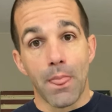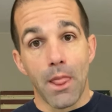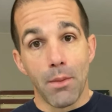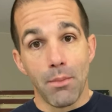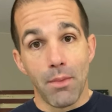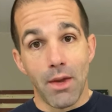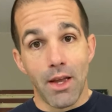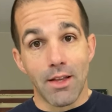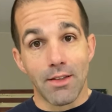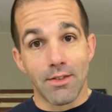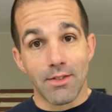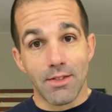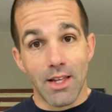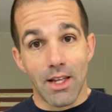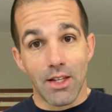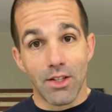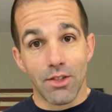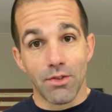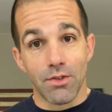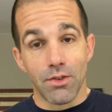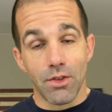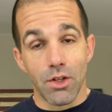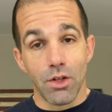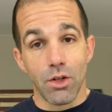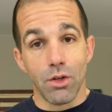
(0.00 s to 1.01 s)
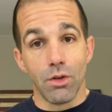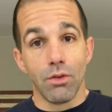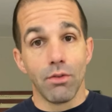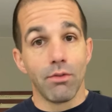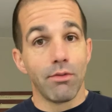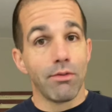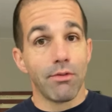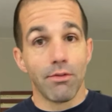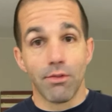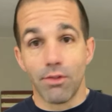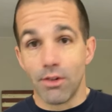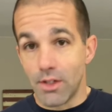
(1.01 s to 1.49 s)
makes sense for you
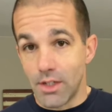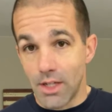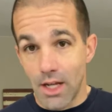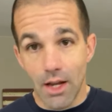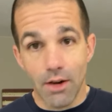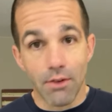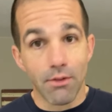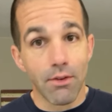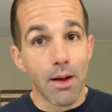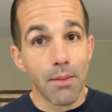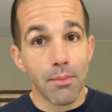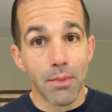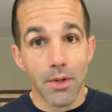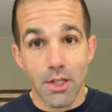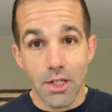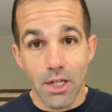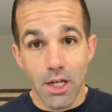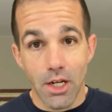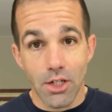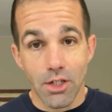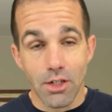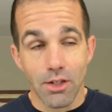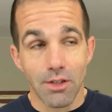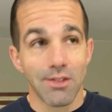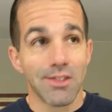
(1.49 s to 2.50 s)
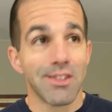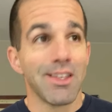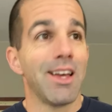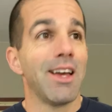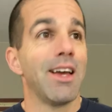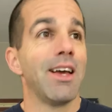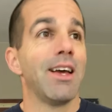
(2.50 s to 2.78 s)
for 10 repetitions.